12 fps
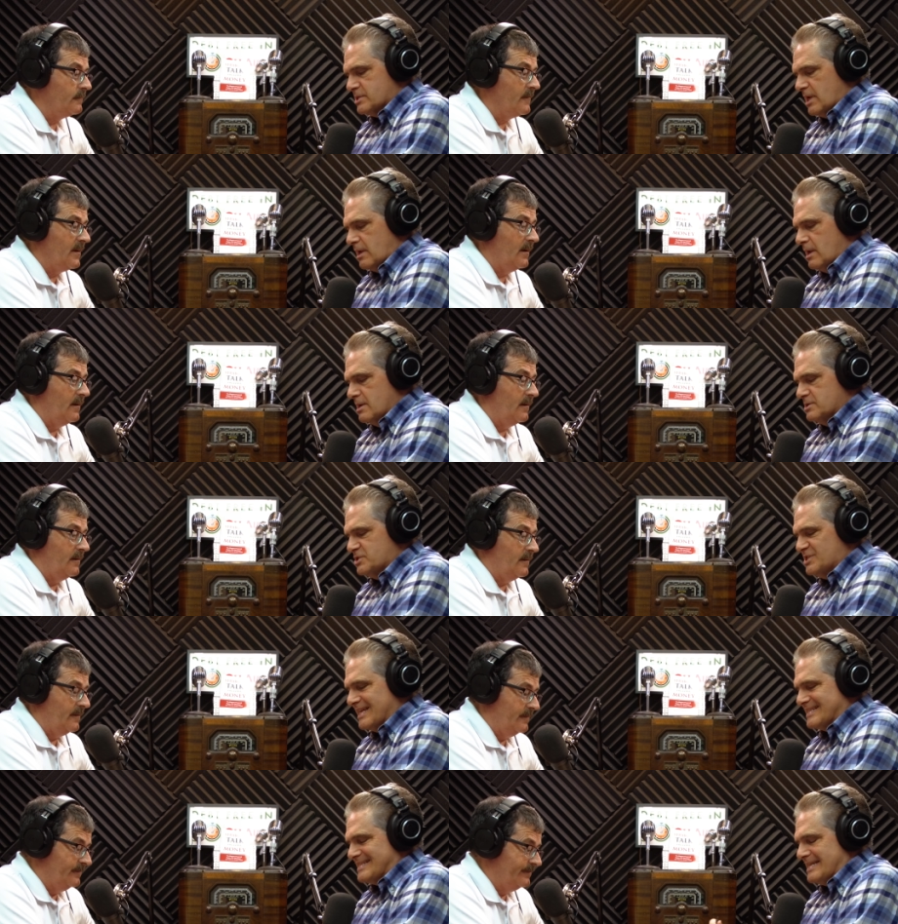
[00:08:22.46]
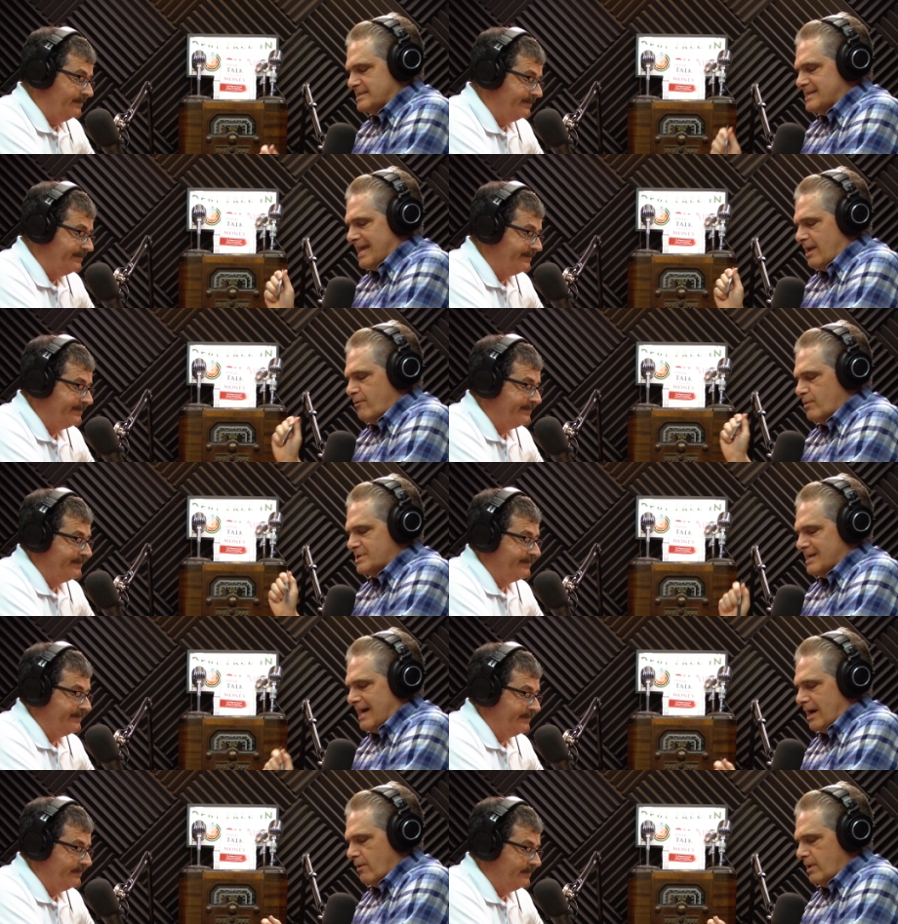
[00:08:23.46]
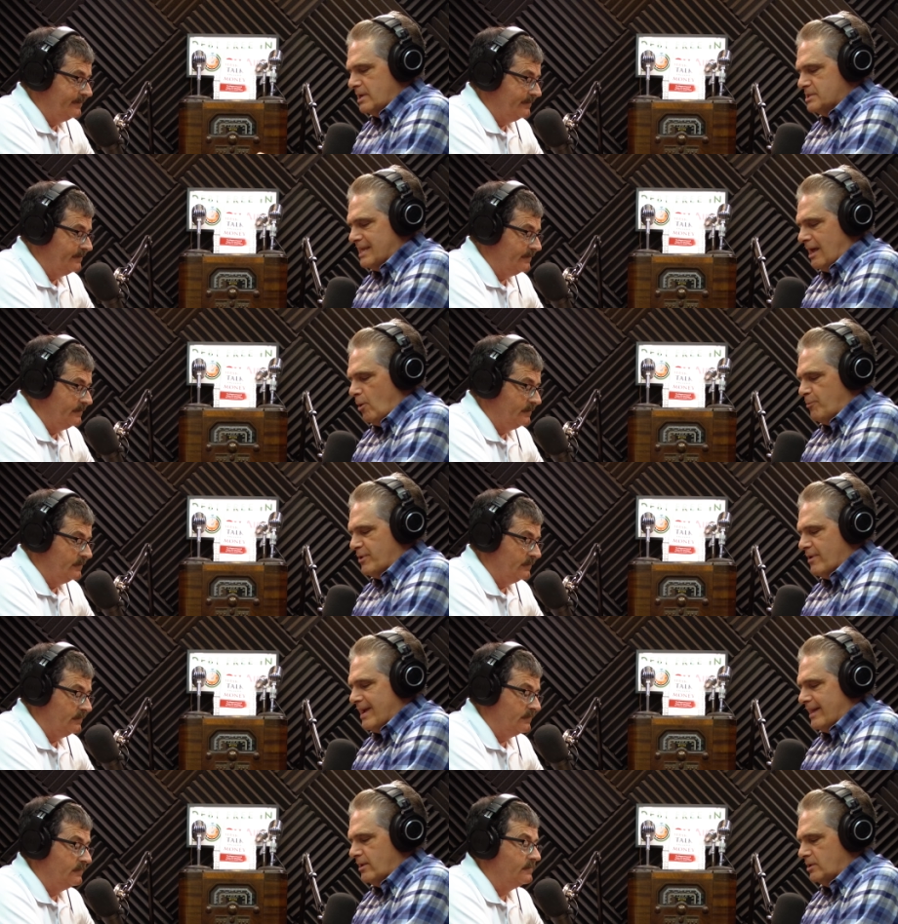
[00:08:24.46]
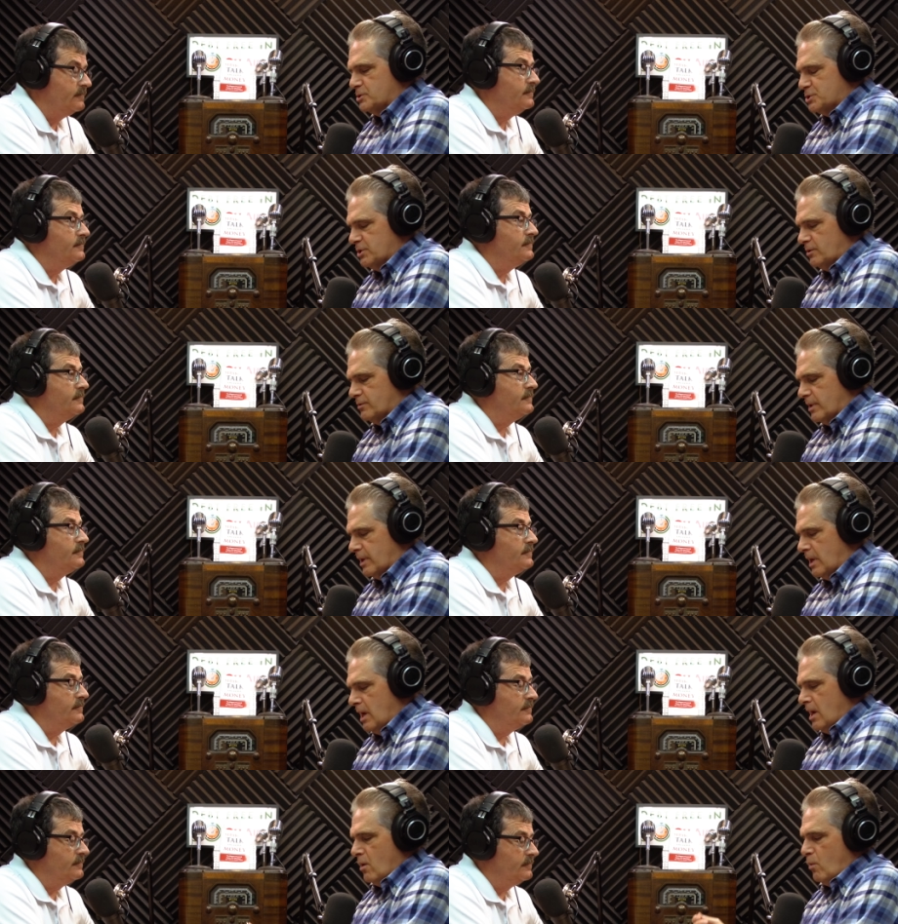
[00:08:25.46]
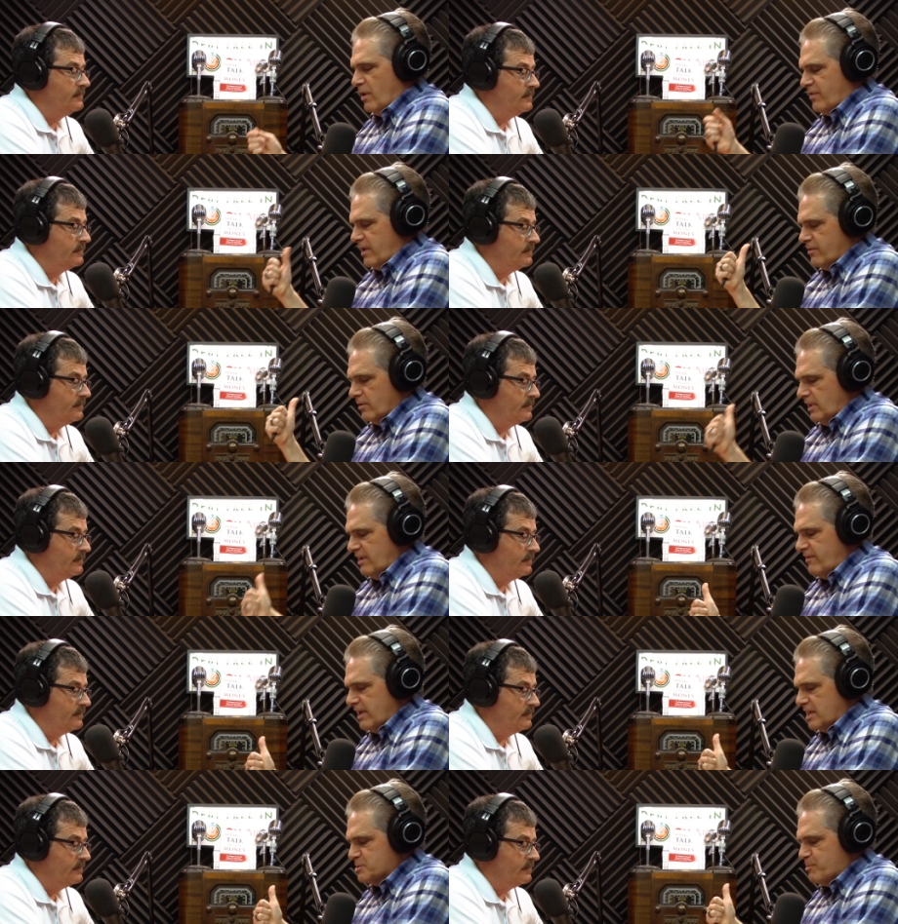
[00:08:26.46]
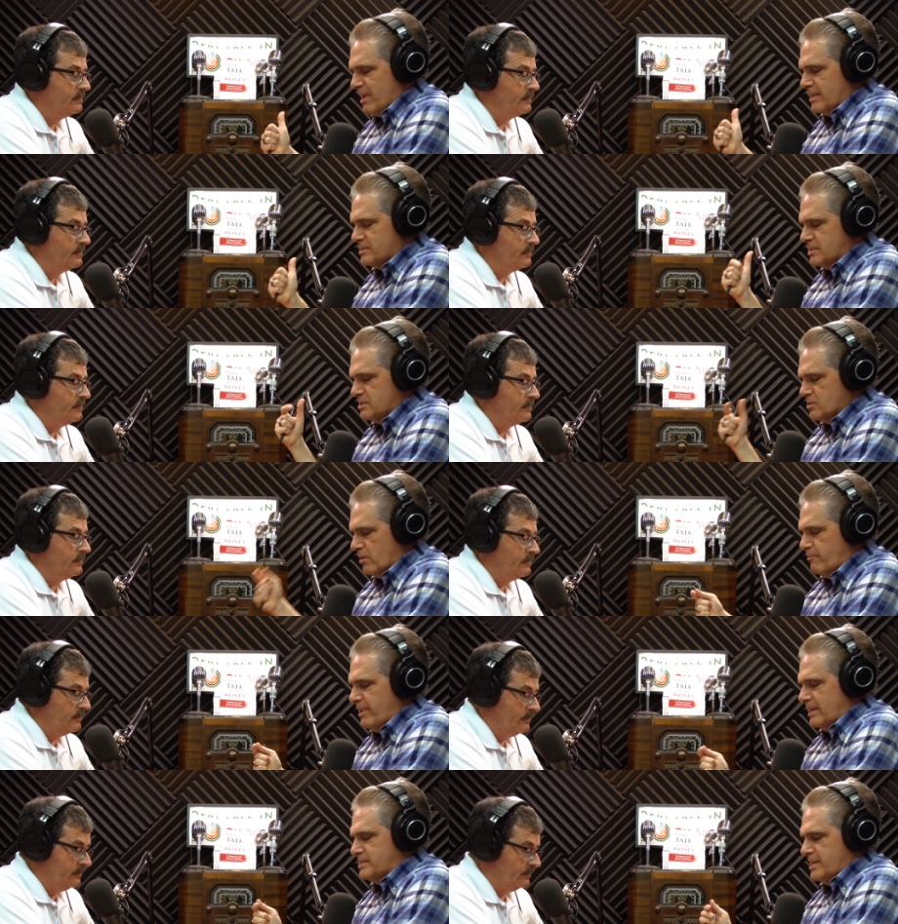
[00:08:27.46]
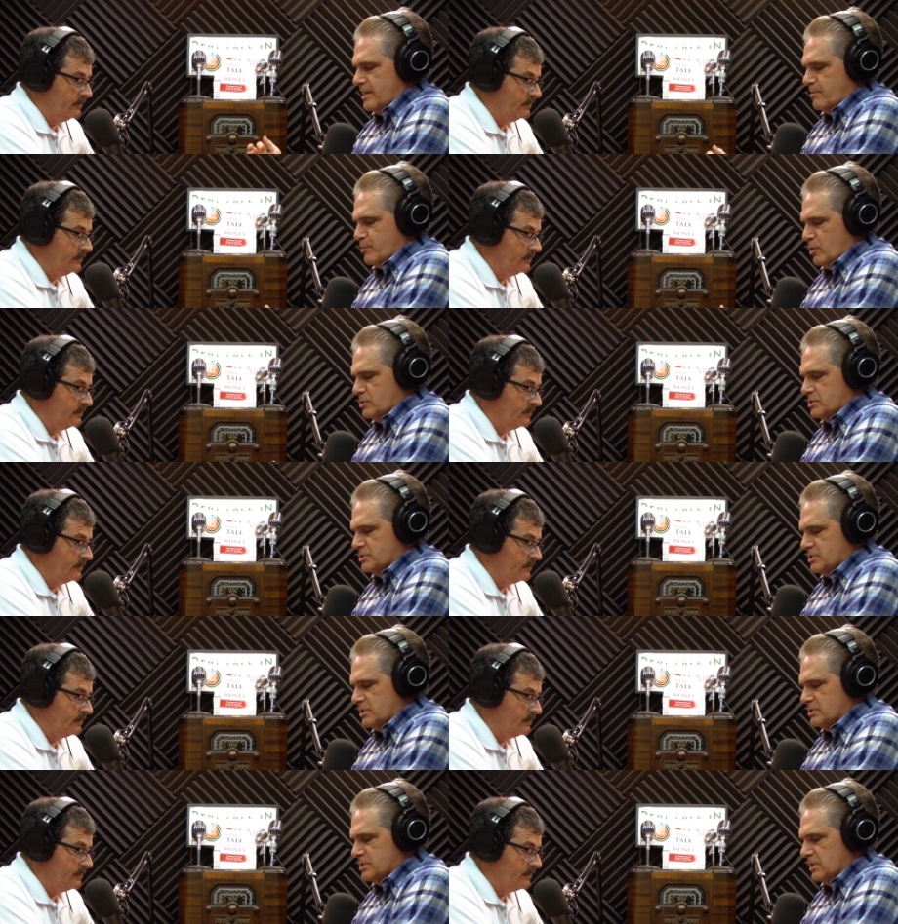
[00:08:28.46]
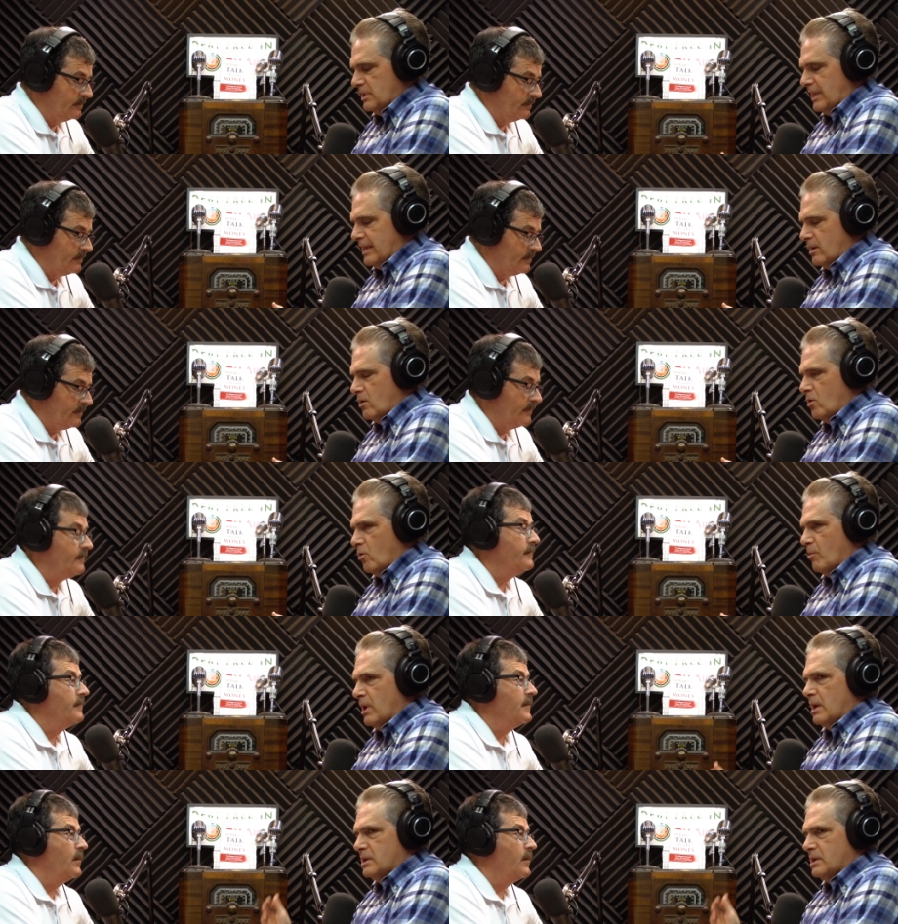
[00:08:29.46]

Speaker 1: that said 6 in 10 retirees help their adult children with either living expenses or big ticket purchases like a home.